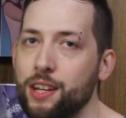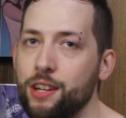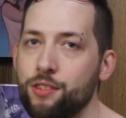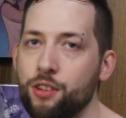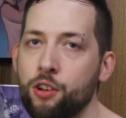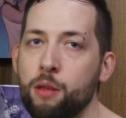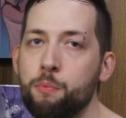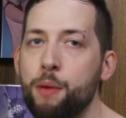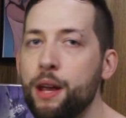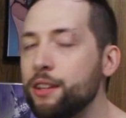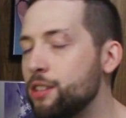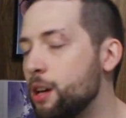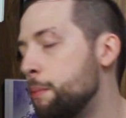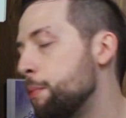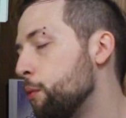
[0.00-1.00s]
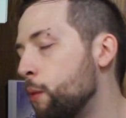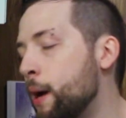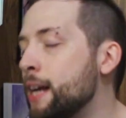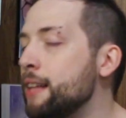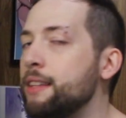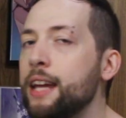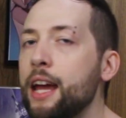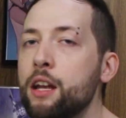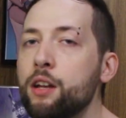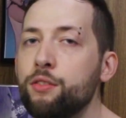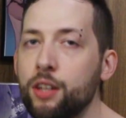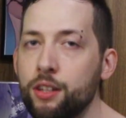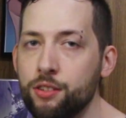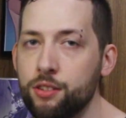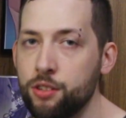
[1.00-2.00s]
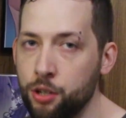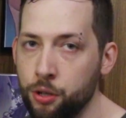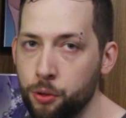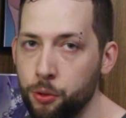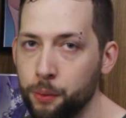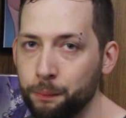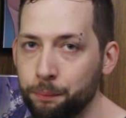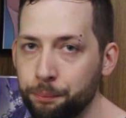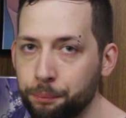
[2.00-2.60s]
season and picks up right at the end of Season 2.